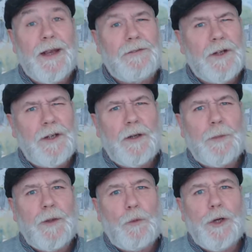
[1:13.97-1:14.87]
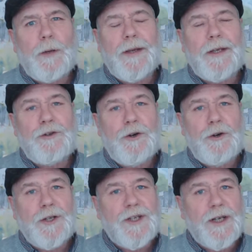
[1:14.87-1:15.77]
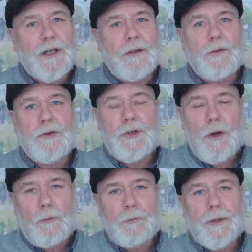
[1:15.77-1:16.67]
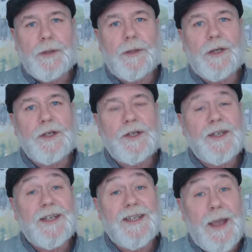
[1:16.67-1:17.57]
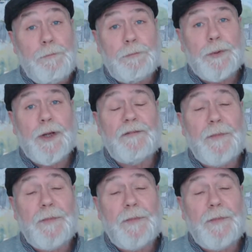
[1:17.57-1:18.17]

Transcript: Now if you're a little bit worried about your drawing skills, don't be, because there's a template.